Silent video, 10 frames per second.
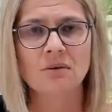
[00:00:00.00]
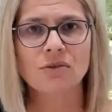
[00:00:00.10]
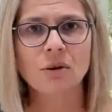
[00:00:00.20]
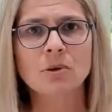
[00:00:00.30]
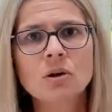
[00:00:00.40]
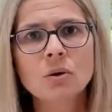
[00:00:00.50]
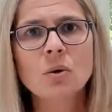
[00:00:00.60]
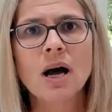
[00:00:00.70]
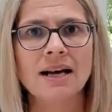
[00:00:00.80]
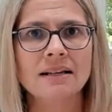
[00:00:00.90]
from
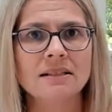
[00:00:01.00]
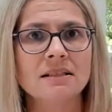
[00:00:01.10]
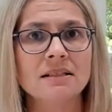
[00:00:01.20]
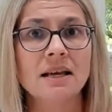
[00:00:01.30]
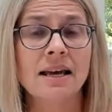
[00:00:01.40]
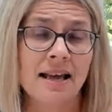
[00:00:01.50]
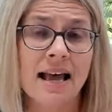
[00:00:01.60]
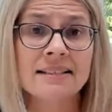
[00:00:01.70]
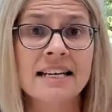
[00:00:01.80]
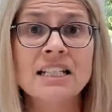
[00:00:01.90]
you as
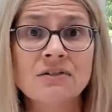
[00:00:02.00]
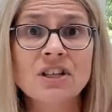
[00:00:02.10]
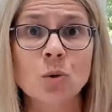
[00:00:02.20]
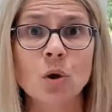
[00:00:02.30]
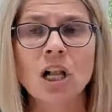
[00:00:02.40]
an individual.